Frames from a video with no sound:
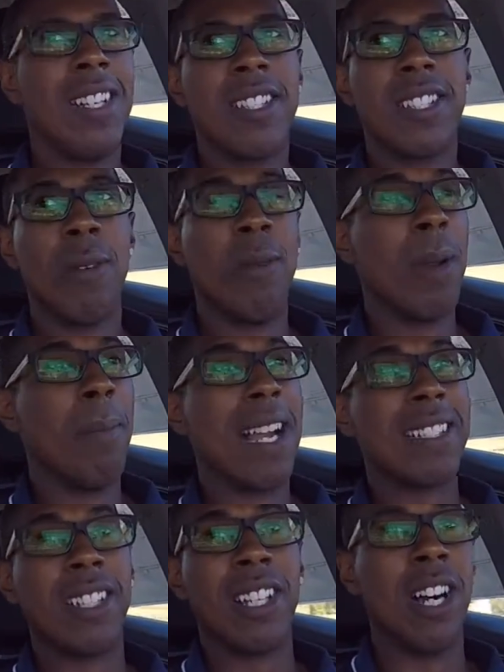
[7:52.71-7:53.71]
Somewhere in
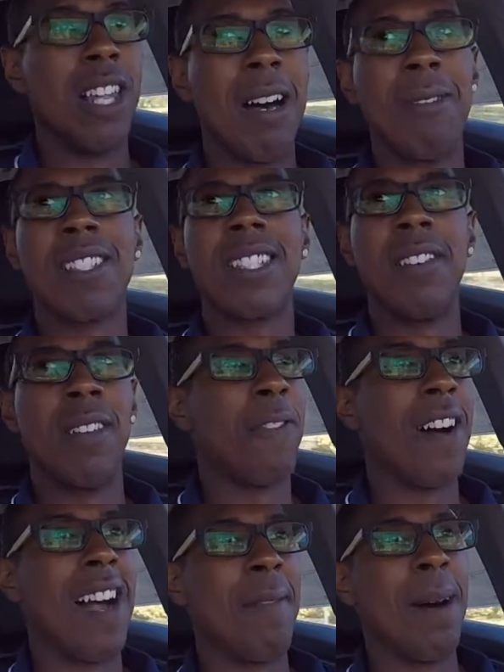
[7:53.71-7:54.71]
Mexico, that was
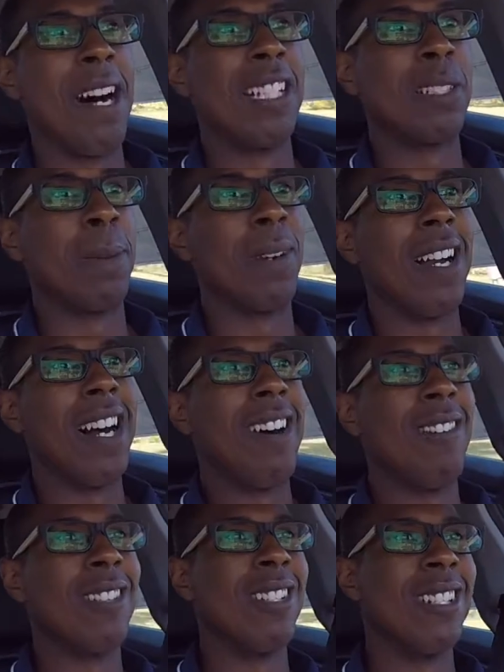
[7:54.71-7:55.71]
75 miles per
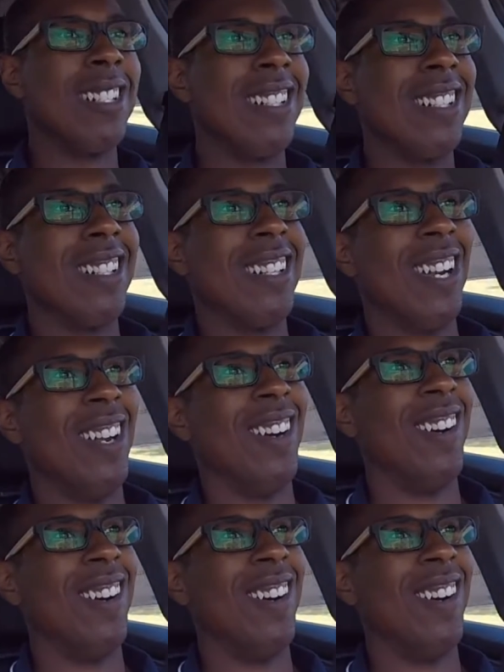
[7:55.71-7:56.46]
hour.